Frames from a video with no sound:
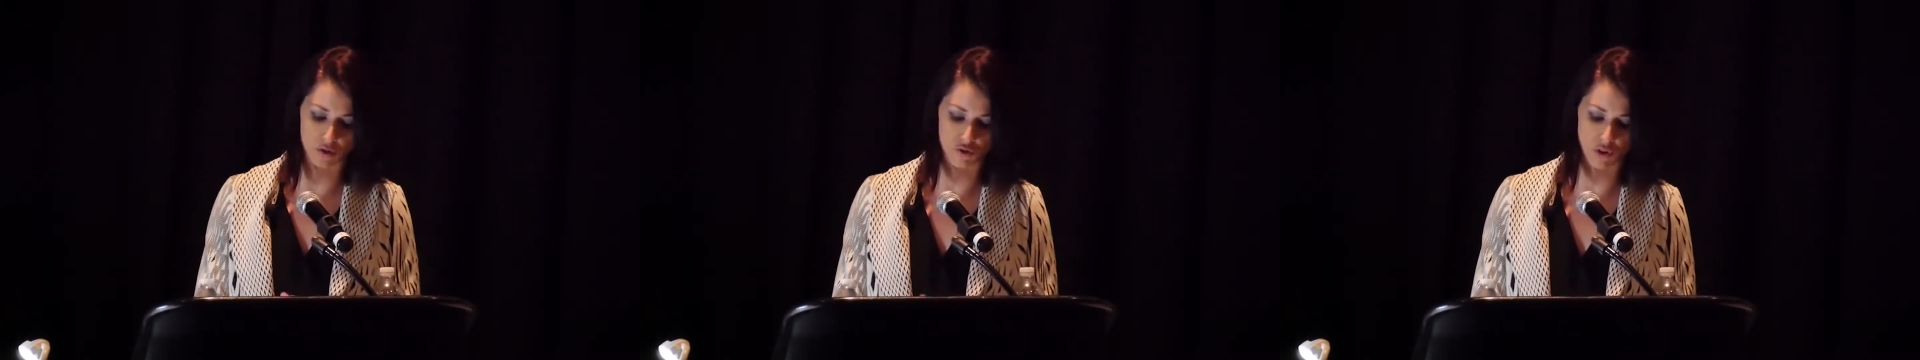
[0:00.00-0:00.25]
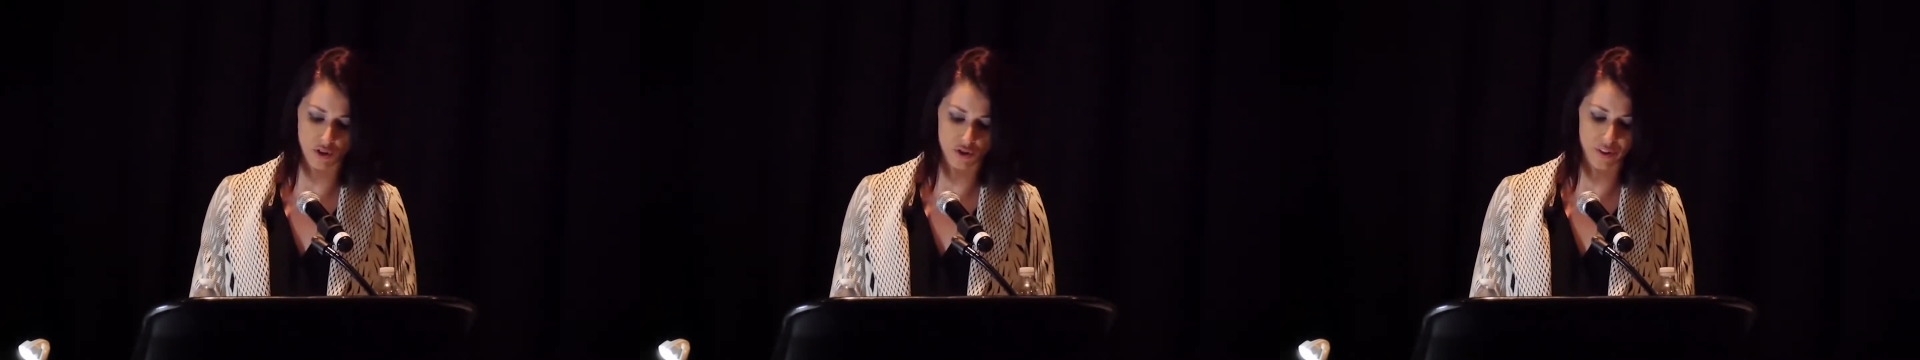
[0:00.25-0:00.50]

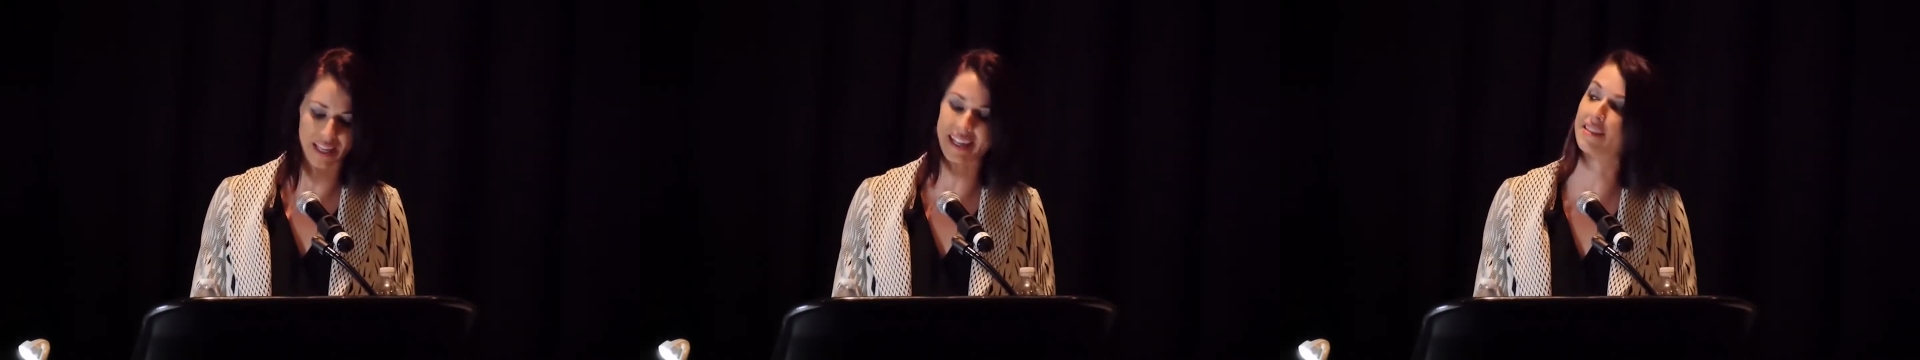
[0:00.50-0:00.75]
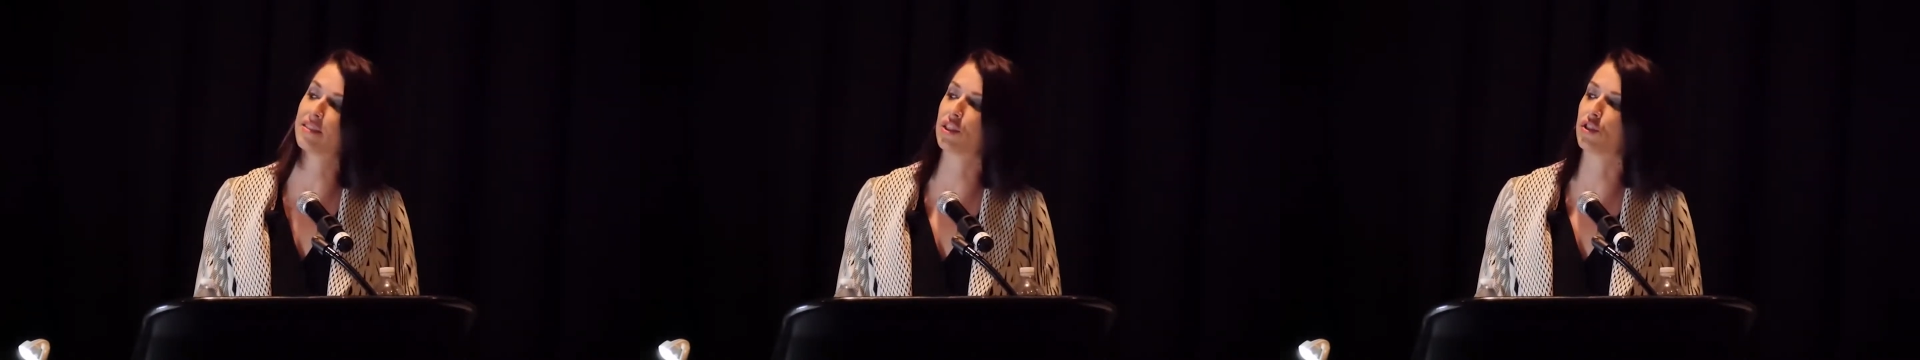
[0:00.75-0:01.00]
structure
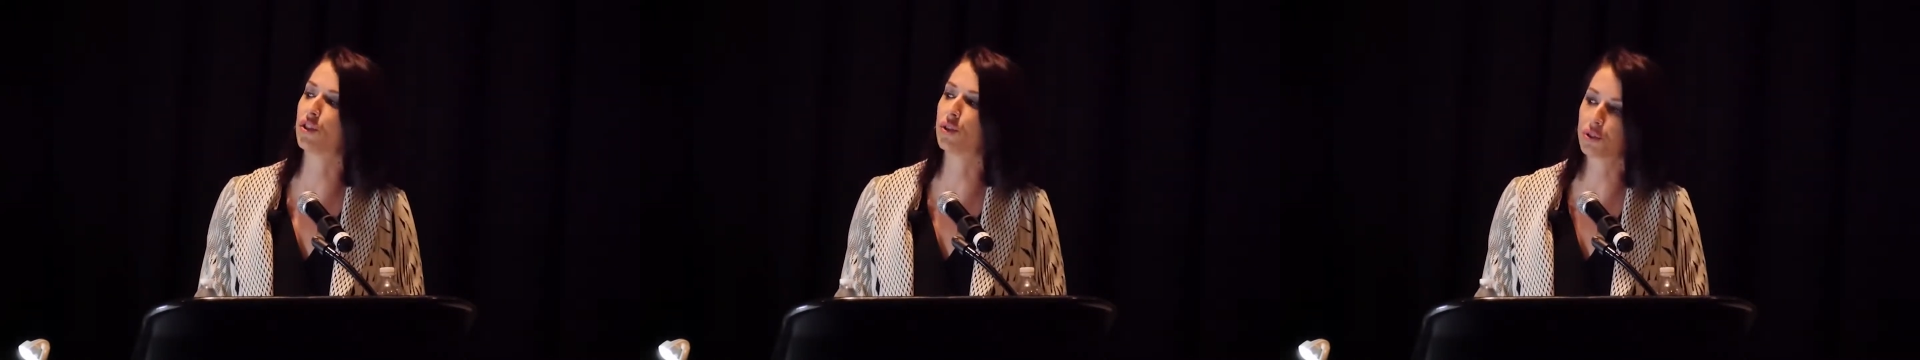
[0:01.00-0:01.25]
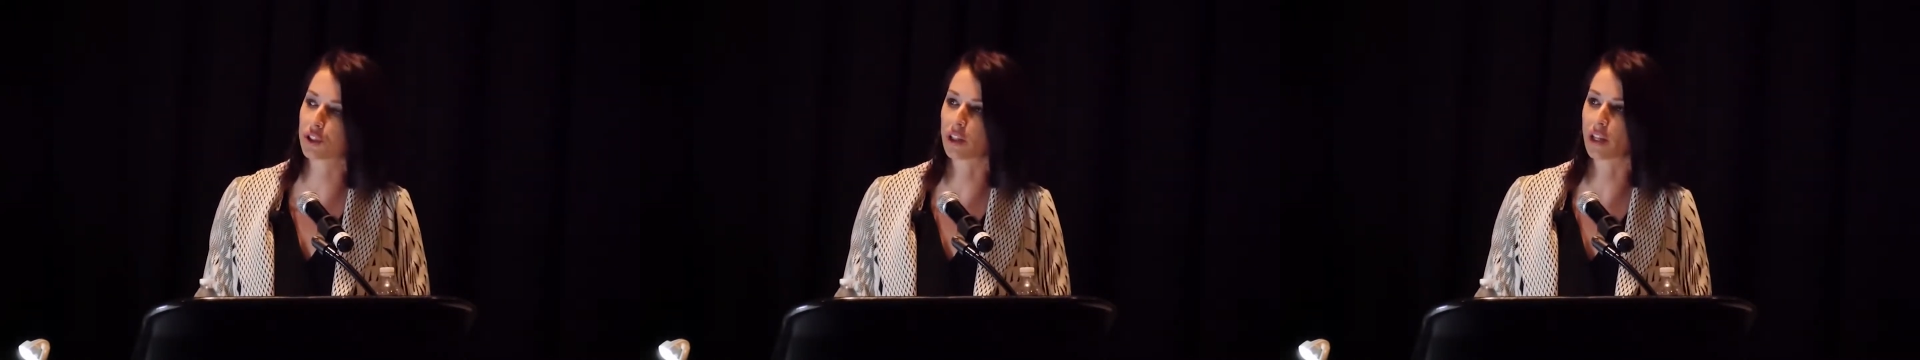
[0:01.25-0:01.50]
that
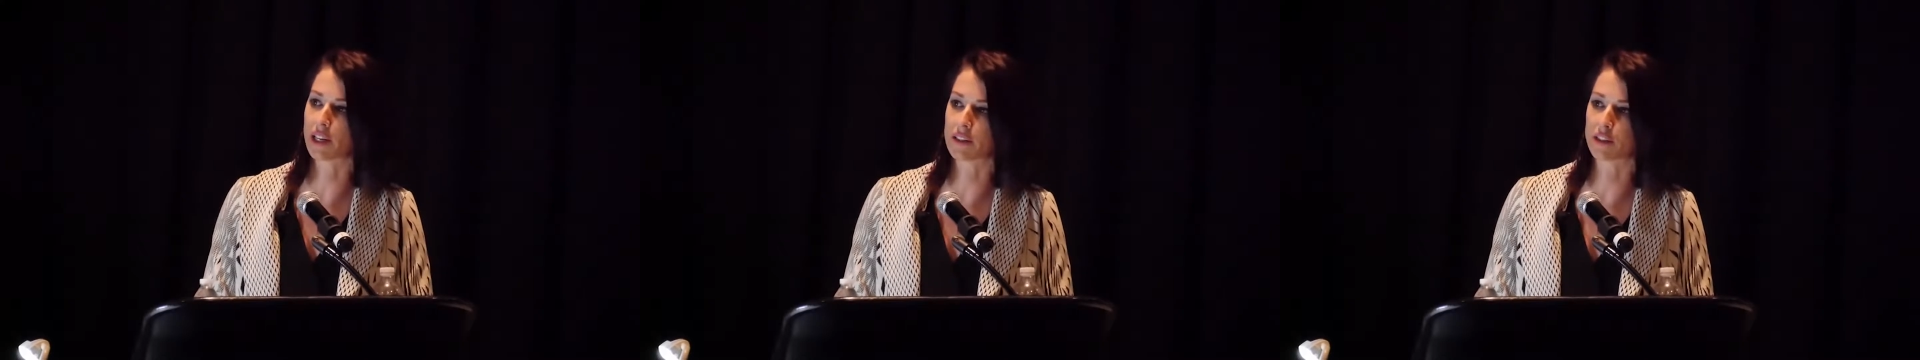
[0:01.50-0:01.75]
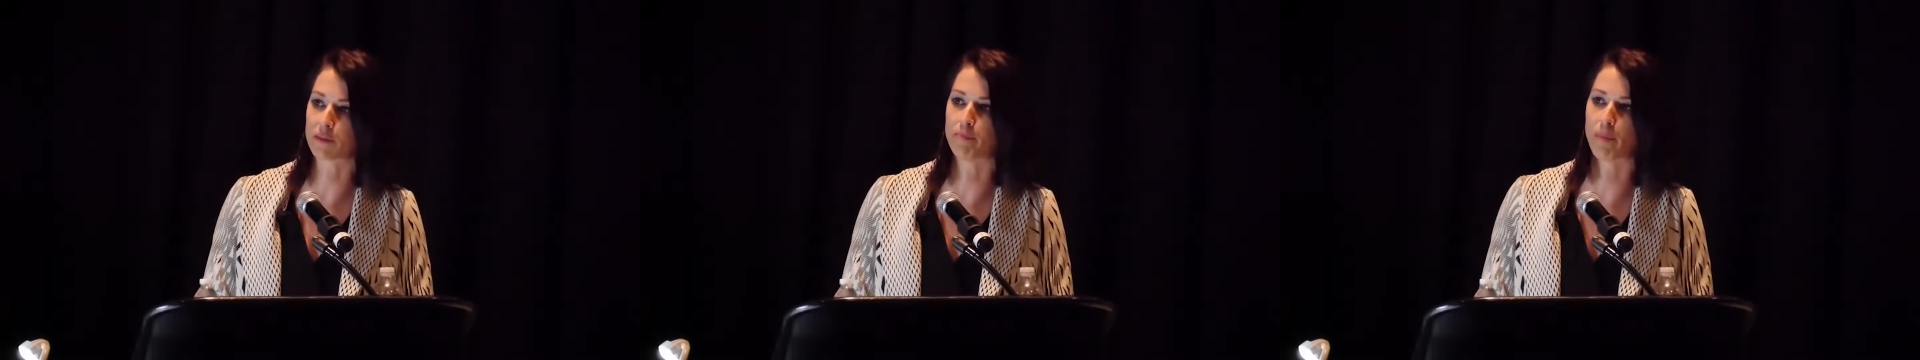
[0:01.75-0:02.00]

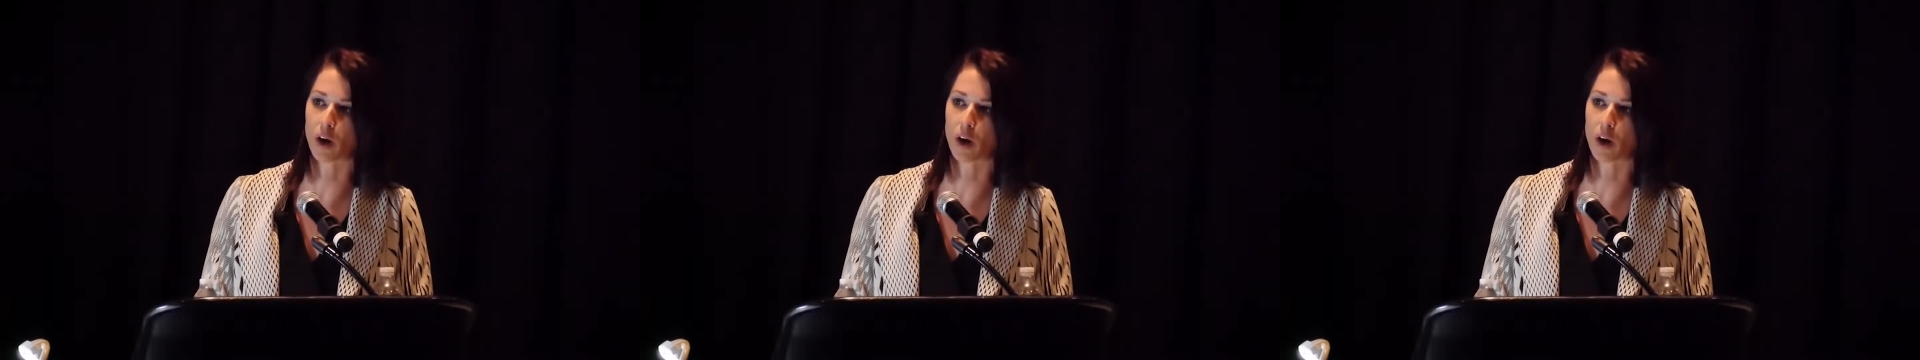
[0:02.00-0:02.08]
institutionalizes